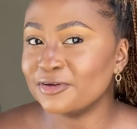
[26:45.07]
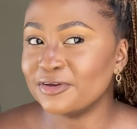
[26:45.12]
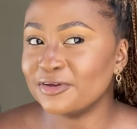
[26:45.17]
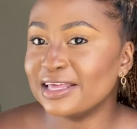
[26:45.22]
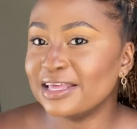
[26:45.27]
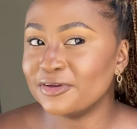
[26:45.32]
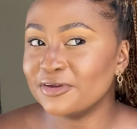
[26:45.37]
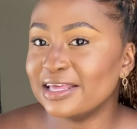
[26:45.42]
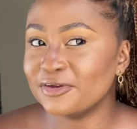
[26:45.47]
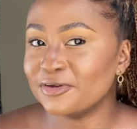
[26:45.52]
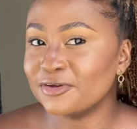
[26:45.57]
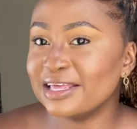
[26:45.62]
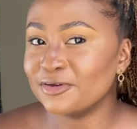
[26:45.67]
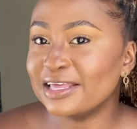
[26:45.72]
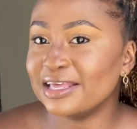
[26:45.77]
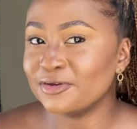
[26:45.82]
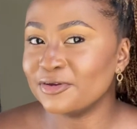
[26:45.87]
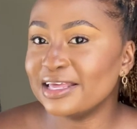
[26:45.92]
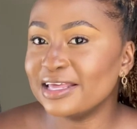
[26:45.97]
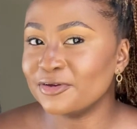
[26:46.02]
and
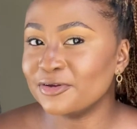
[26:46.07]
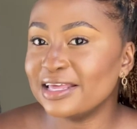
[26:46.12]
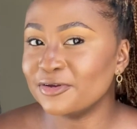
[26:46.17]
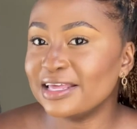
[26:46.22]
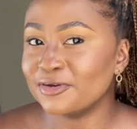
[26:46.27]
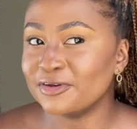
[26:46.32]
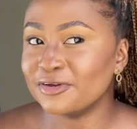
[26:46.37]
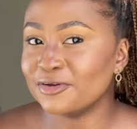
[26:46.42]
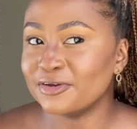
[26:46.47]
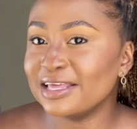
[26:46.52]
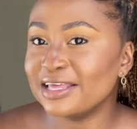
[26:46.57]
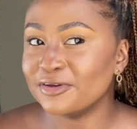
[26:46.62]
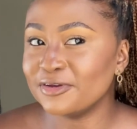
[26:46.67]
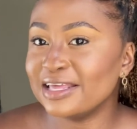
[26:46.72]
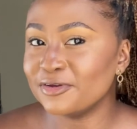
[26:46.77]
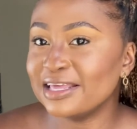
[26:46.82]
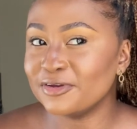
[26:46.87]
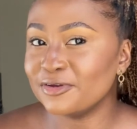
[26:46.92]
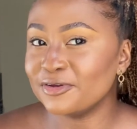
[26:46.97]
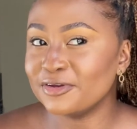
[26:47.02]
then I'm
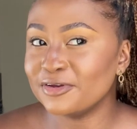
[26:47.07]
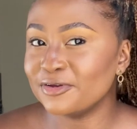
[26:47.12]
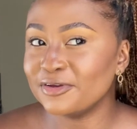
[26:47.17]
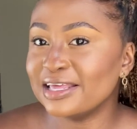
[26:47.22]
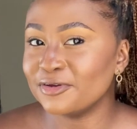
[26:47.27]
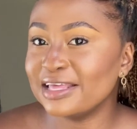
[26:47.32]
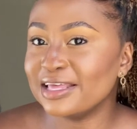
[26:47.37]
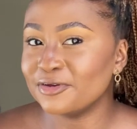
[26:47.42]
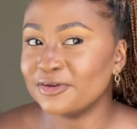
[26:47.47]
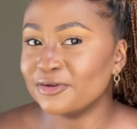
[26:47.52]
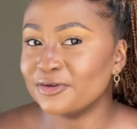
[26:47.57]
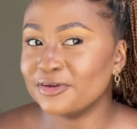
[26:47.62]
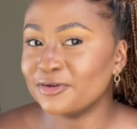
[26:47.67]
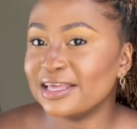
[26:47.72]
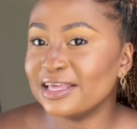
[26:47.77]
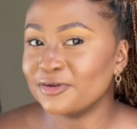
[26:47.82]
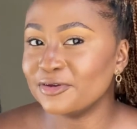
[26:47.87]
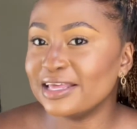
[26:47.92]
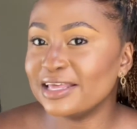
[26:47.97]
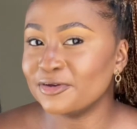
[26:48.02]
like,
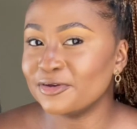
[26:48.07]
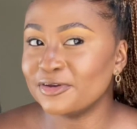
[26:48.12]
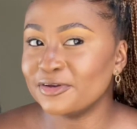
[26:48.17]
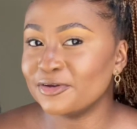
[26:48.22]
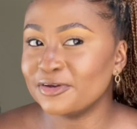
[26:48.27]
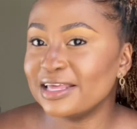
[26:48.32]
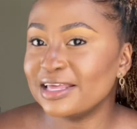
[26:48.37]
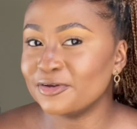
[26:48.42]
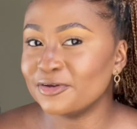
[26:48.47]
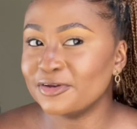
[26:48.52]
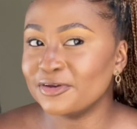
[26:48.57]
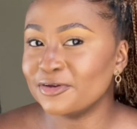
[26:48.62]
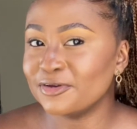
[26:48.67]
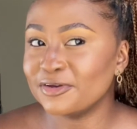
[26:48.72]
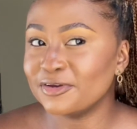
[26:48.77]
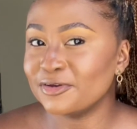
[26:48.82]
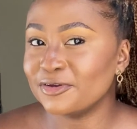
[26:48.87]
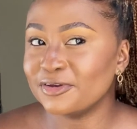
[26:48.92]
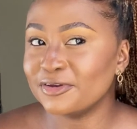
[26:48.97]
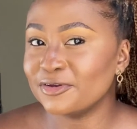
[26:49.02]
I need
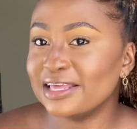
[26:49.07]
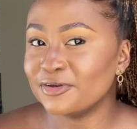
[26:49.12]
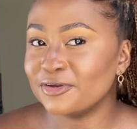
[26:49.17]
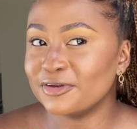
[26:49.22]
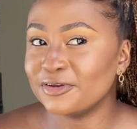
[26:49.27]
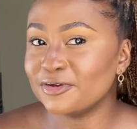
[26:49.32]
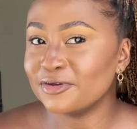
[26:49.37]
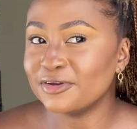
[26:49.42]
your help.